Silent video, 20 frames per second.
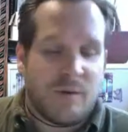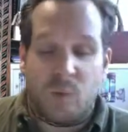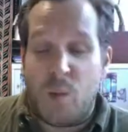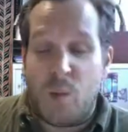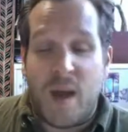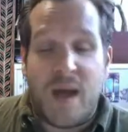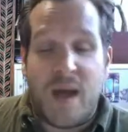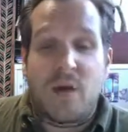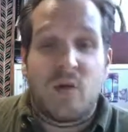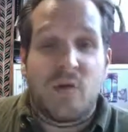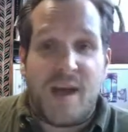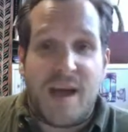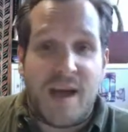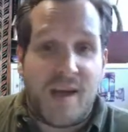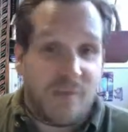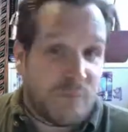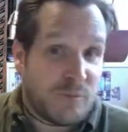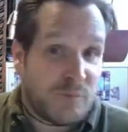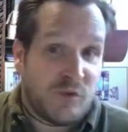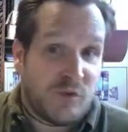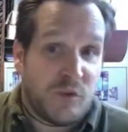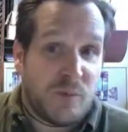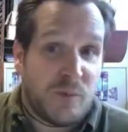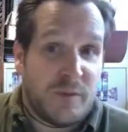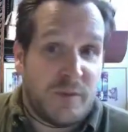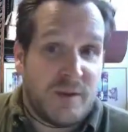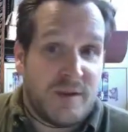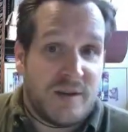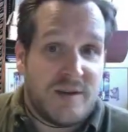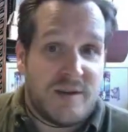Whales have
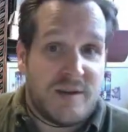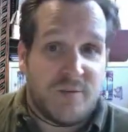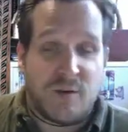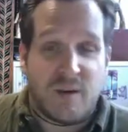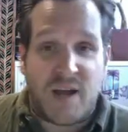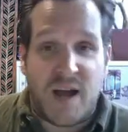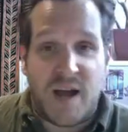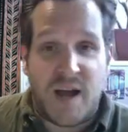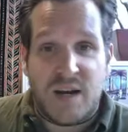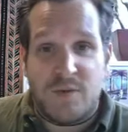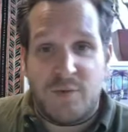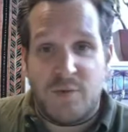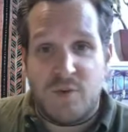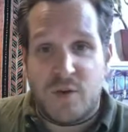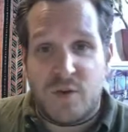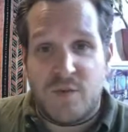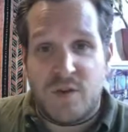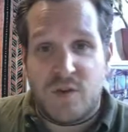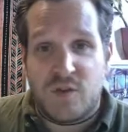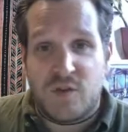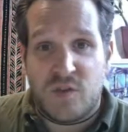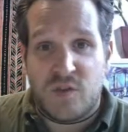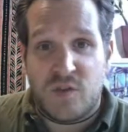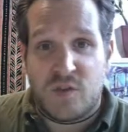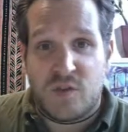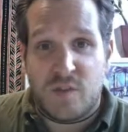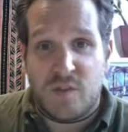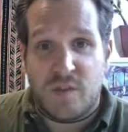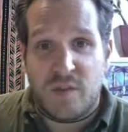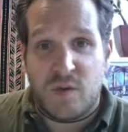presumably a different kind of nervous
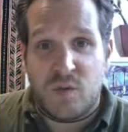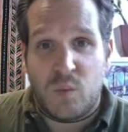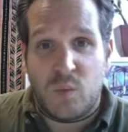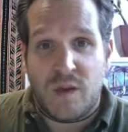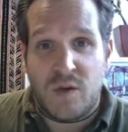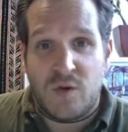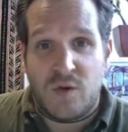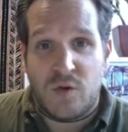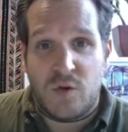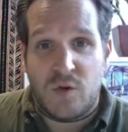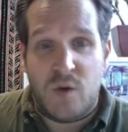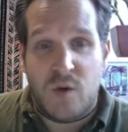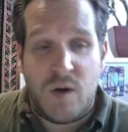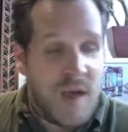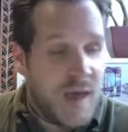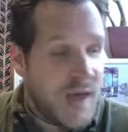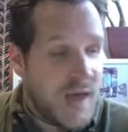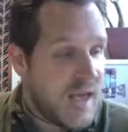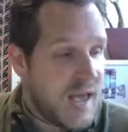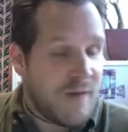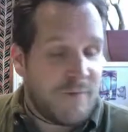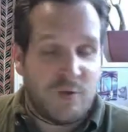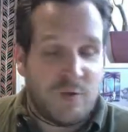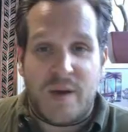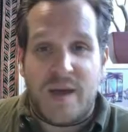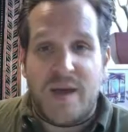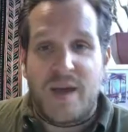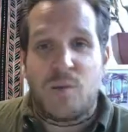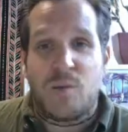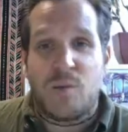system than we do. If you
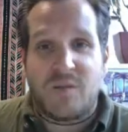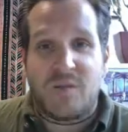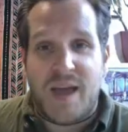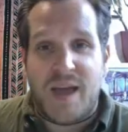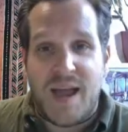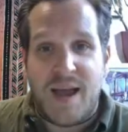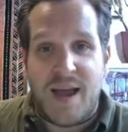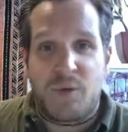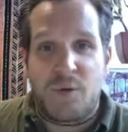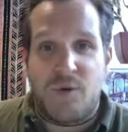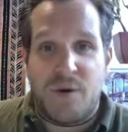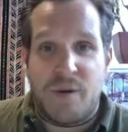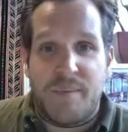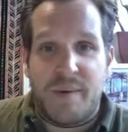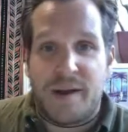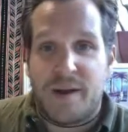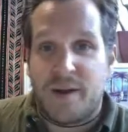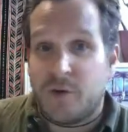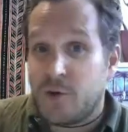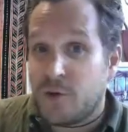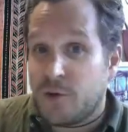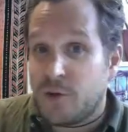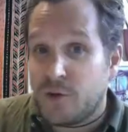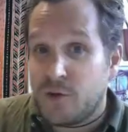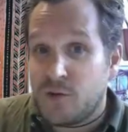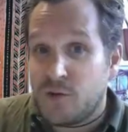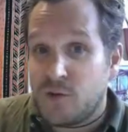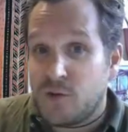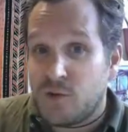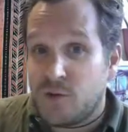hit them with a hammer, I bet it
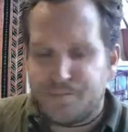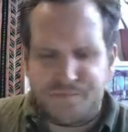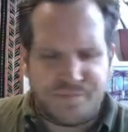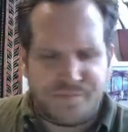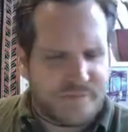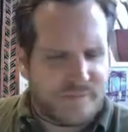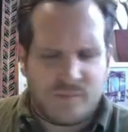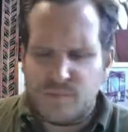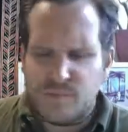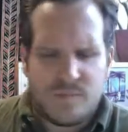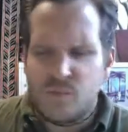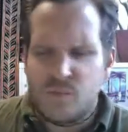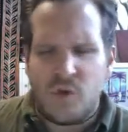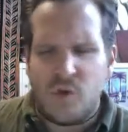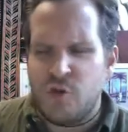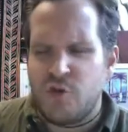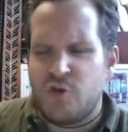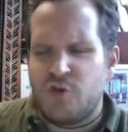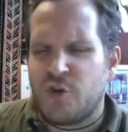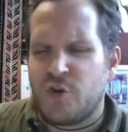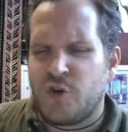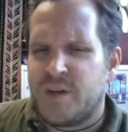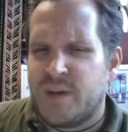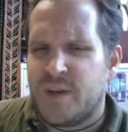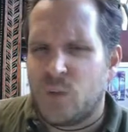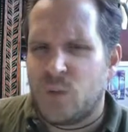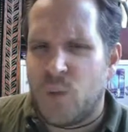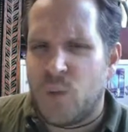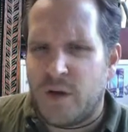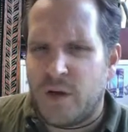hurts. You shouldn't
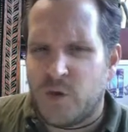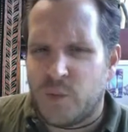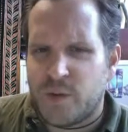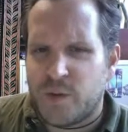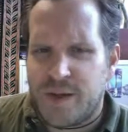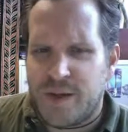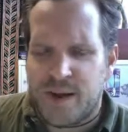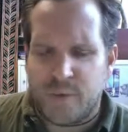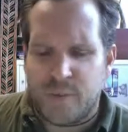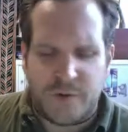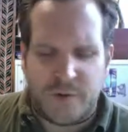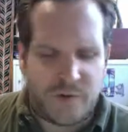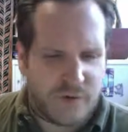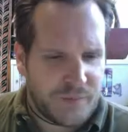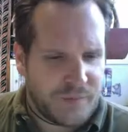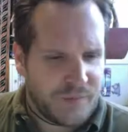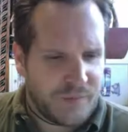hit whales with hammers.